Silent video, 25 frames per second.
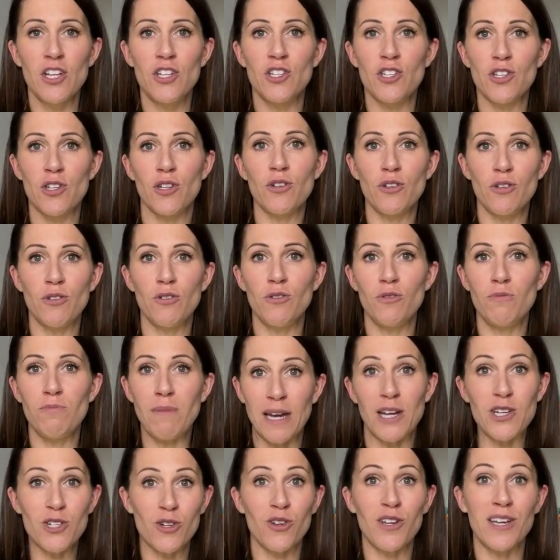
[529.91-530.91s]
to
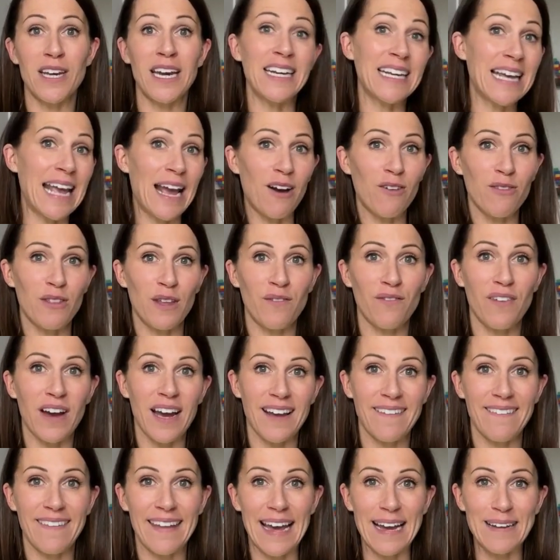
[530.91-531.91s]
make sure you're getting healthy fat
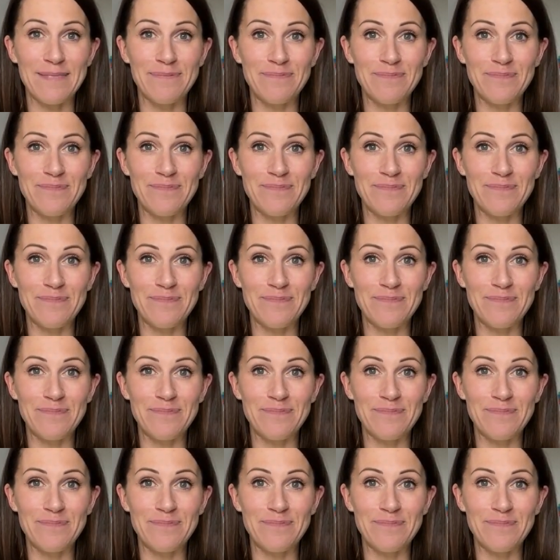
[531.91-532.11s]
in there.